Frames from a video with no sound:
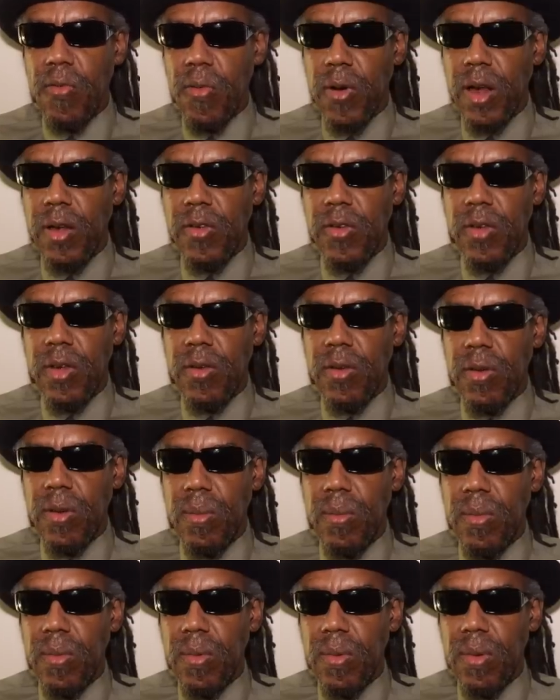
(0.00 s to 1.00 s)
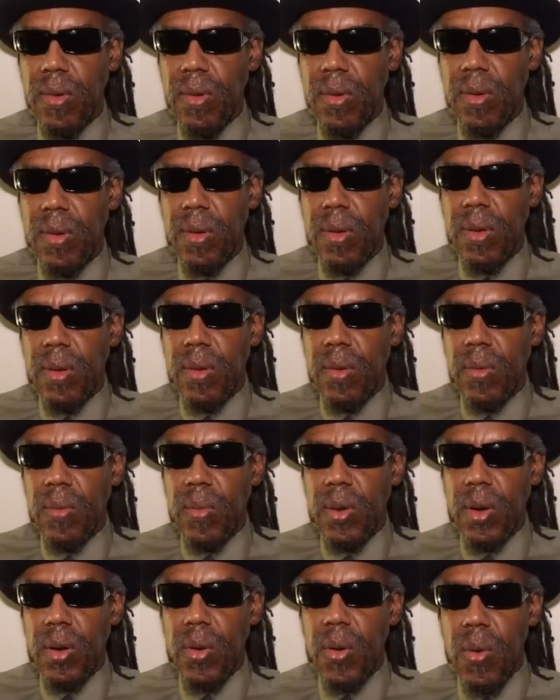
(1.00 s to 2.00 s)
racism
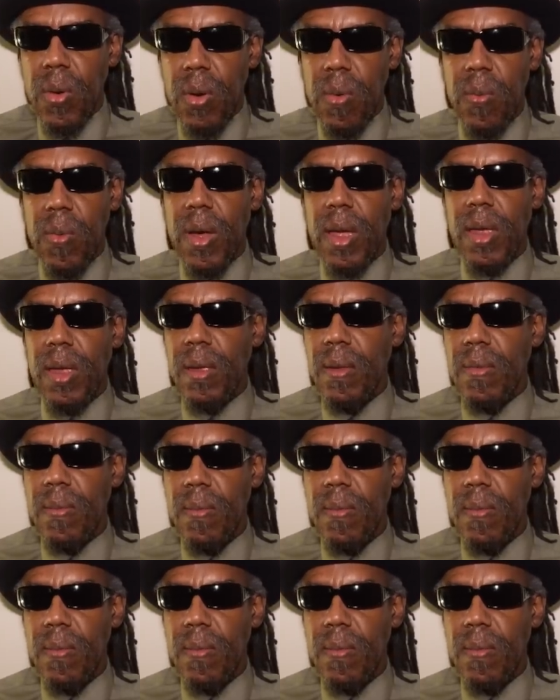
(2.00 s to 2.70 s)
will go away.